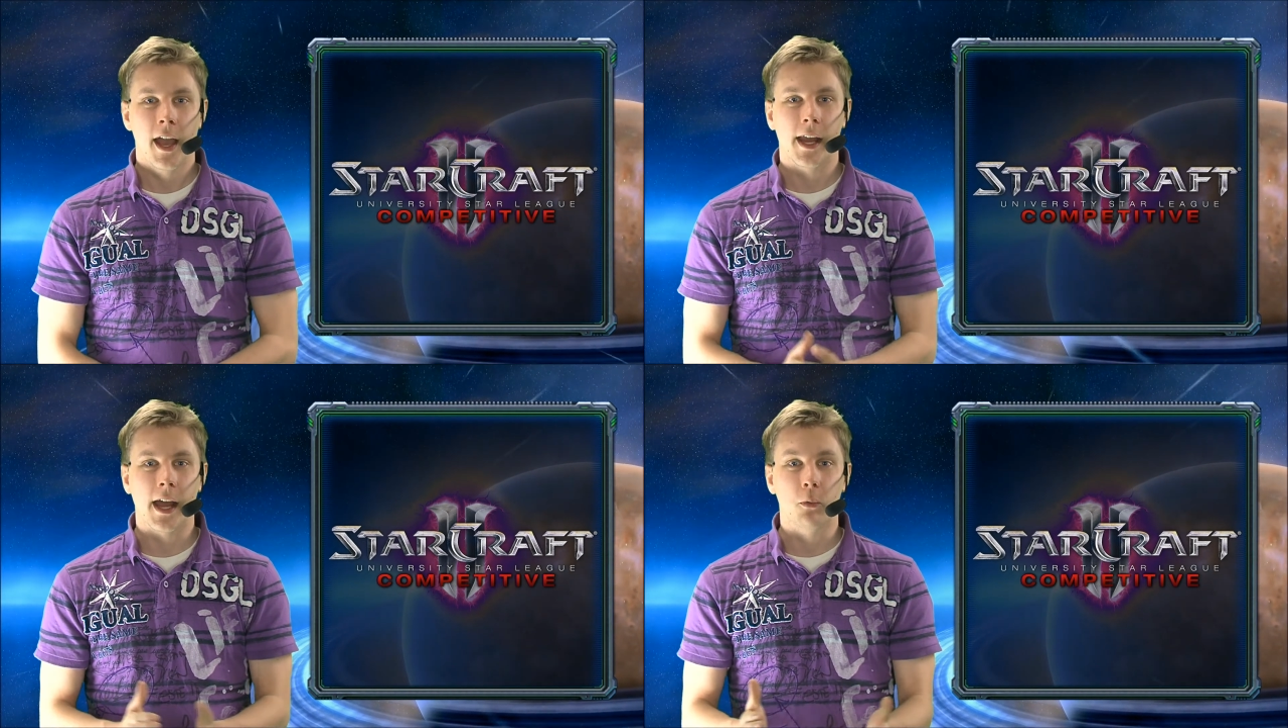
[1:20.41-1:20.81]

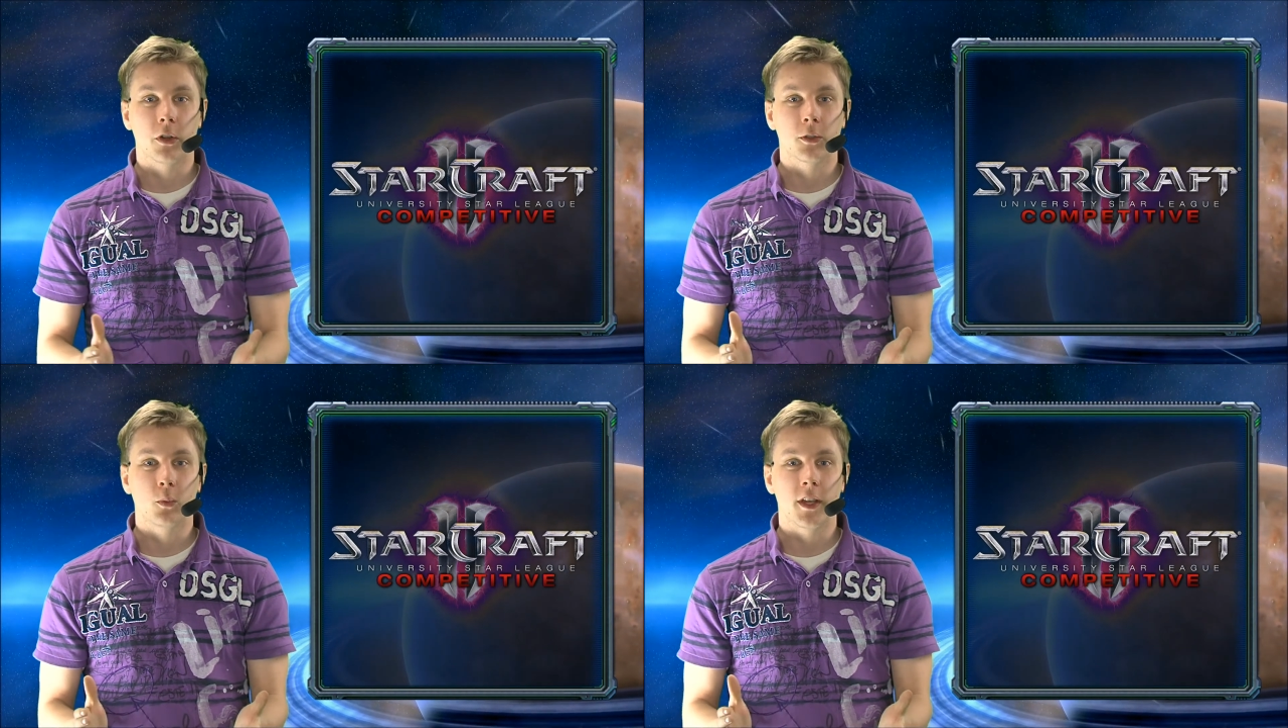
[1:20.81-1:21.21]
And I
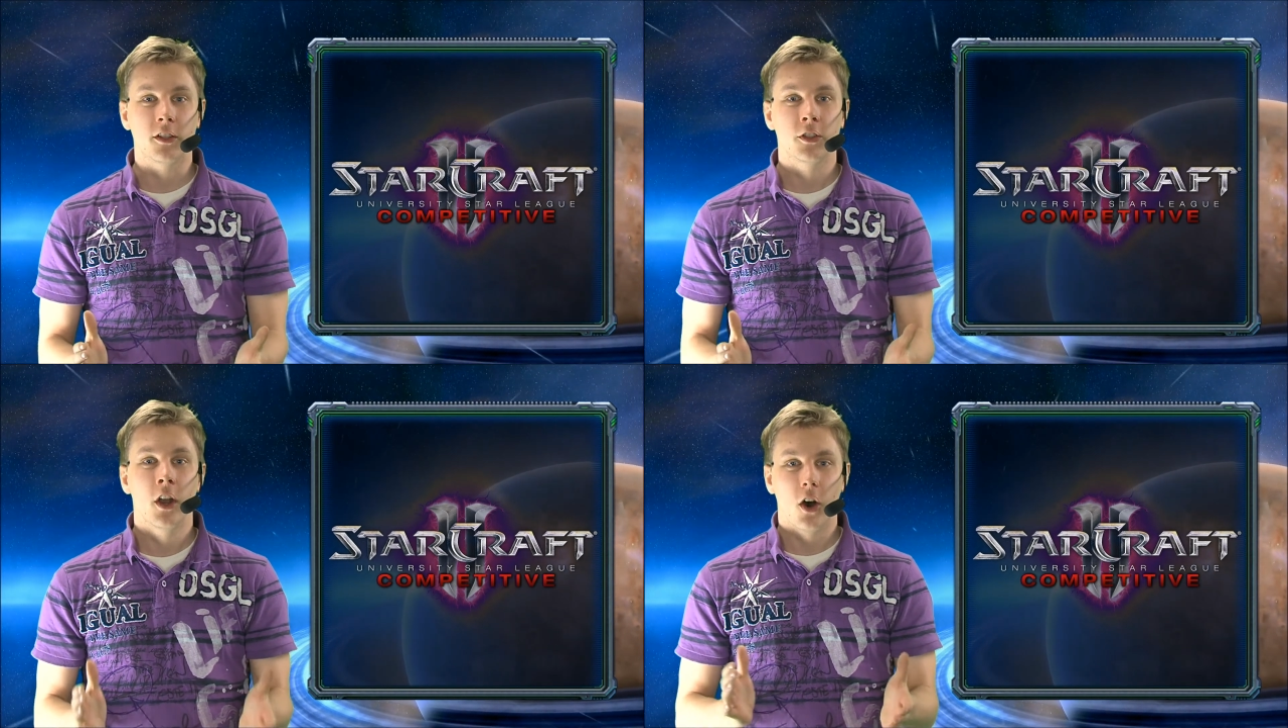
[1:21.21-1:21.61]
want to
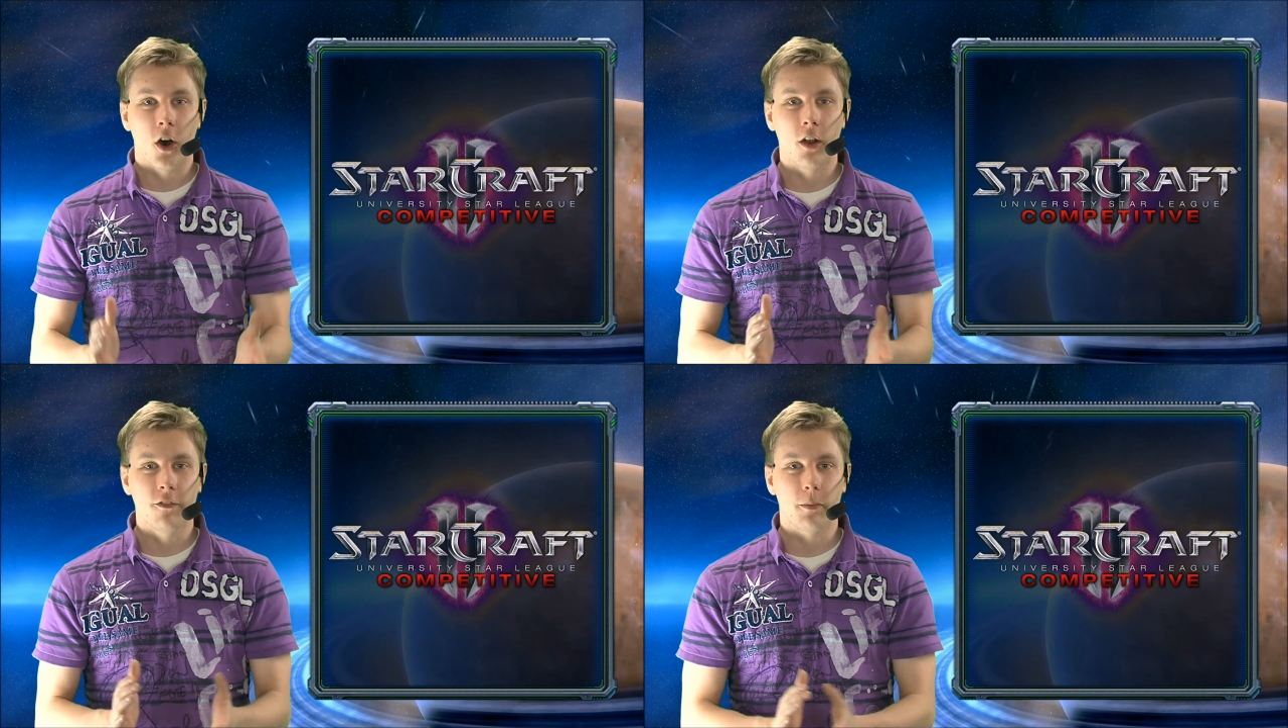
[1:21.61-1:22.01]
wish
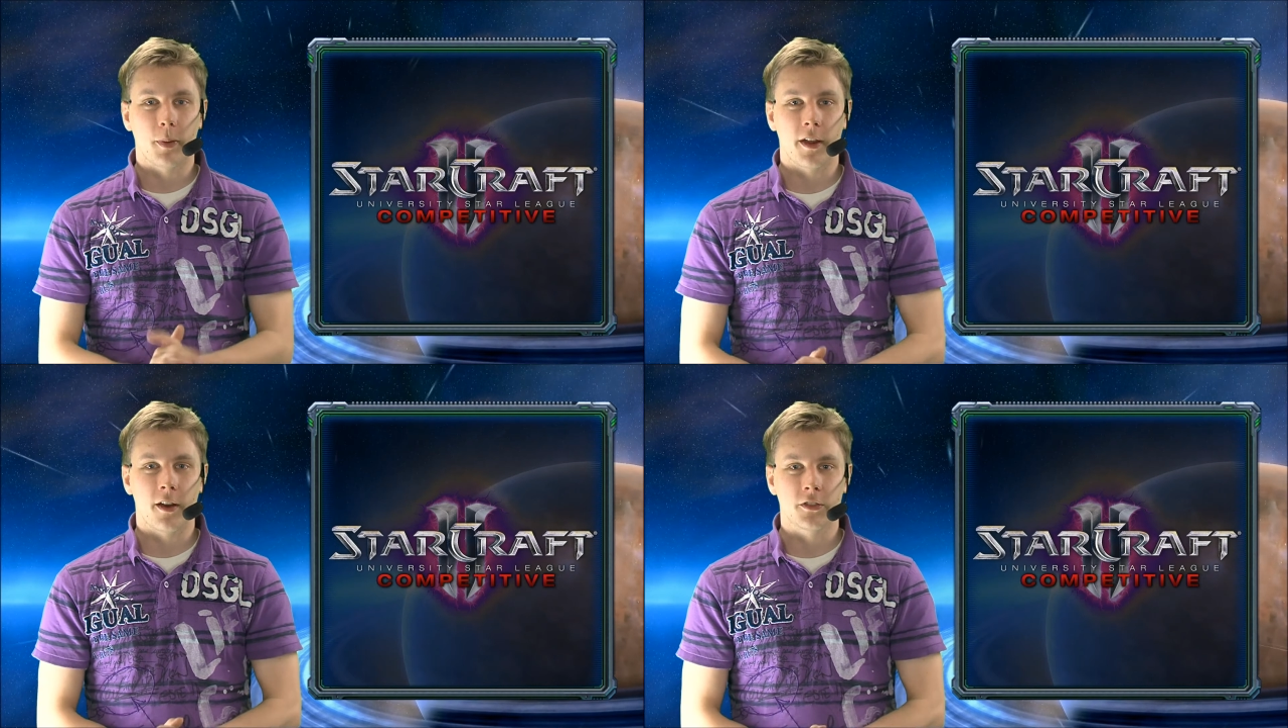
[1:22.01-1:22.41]
all of the
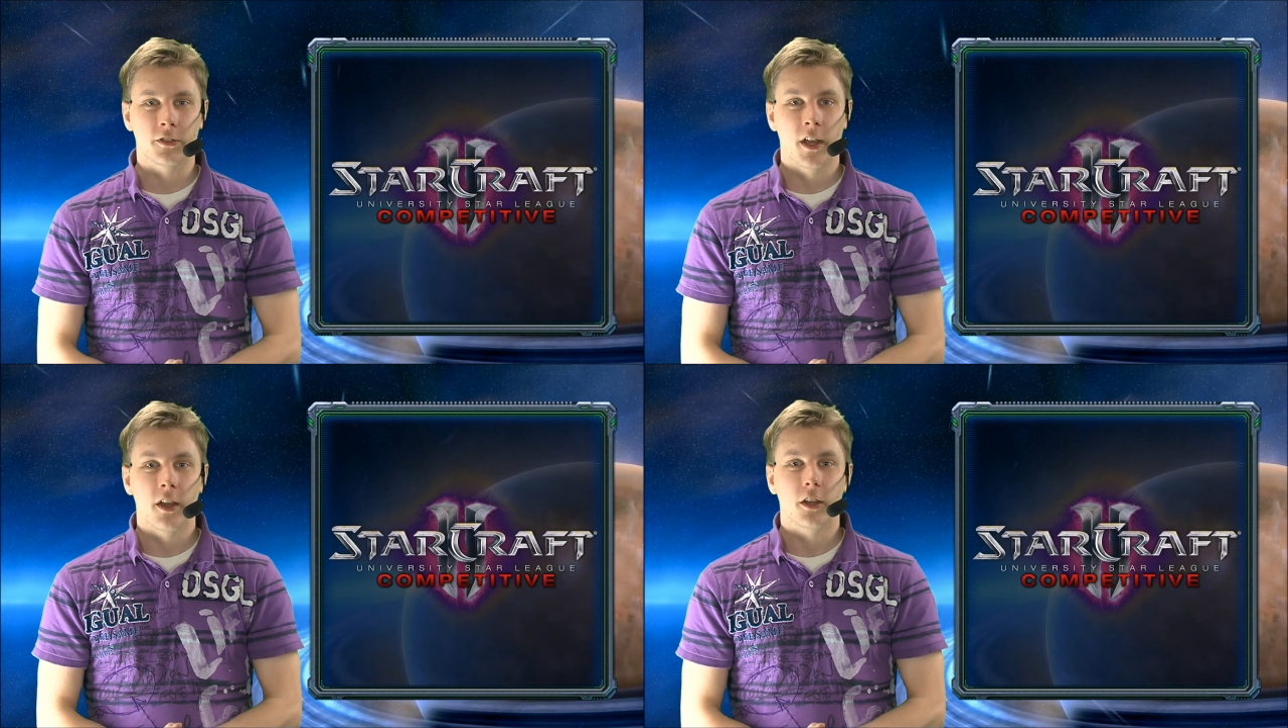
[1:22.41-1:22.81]

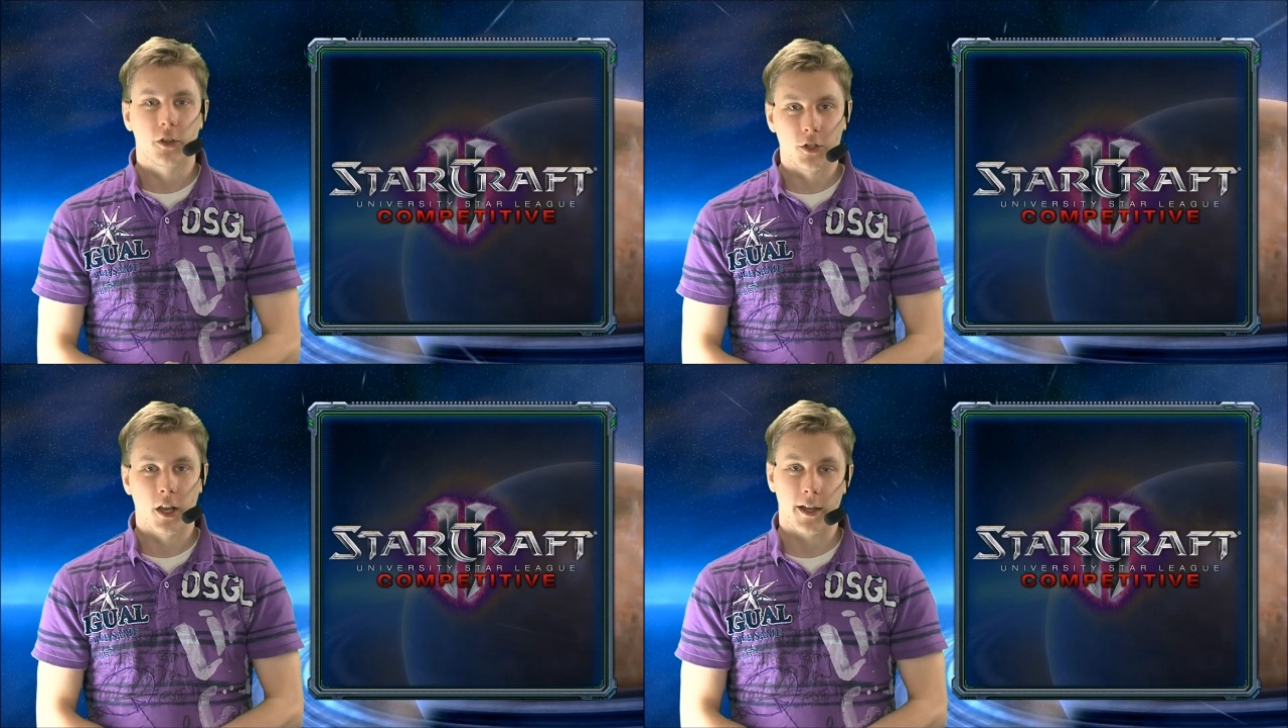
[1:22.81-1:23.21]
players
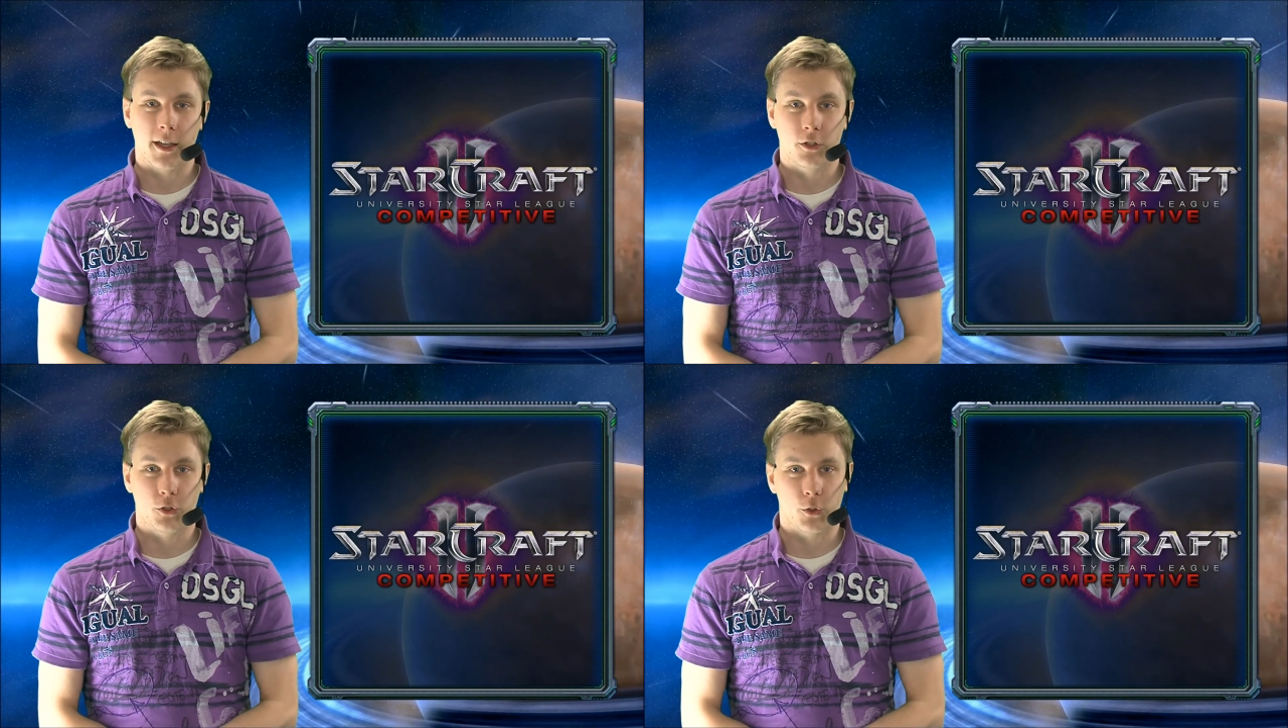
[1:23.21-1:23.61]
good luck
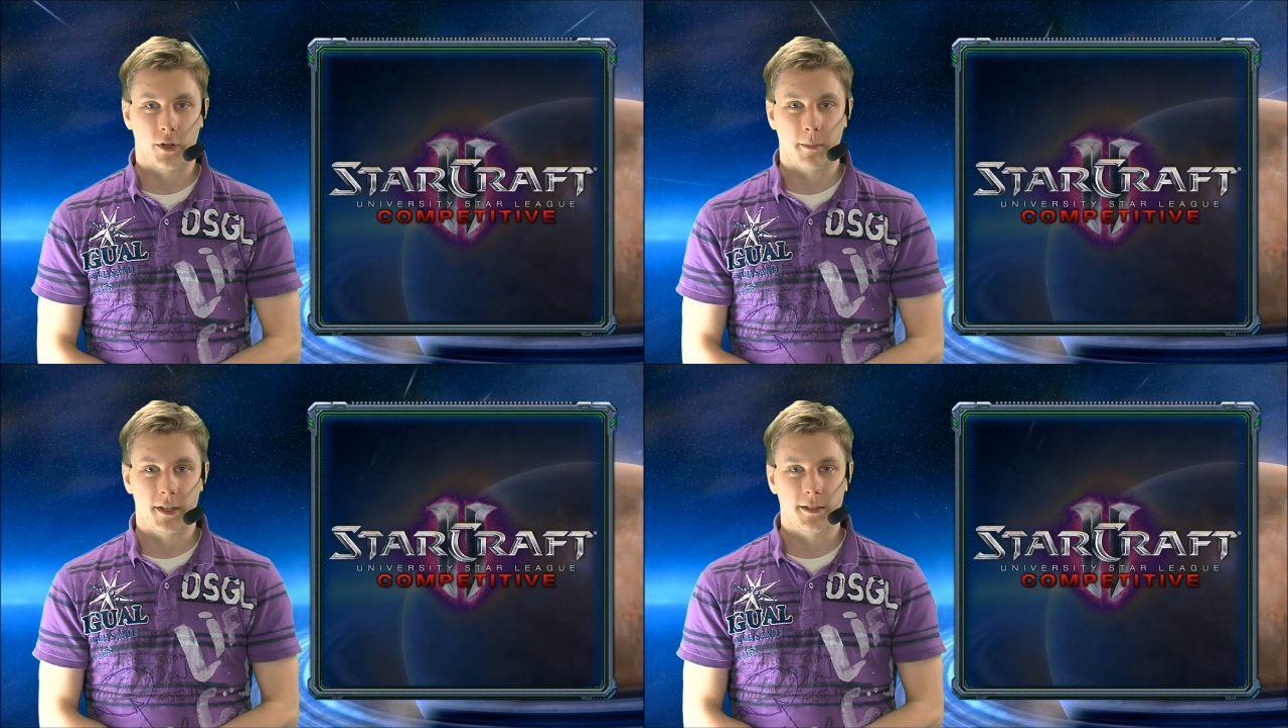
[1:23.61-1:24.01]
in the
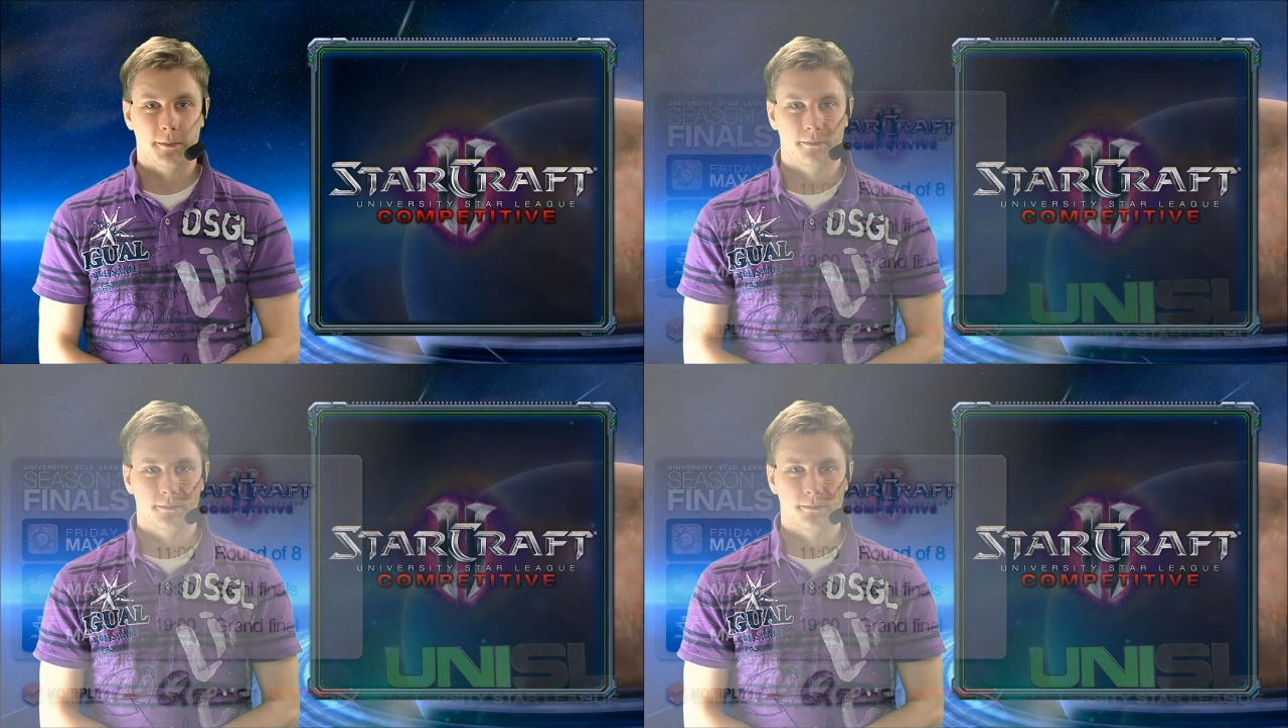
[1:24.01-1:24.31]
tournament.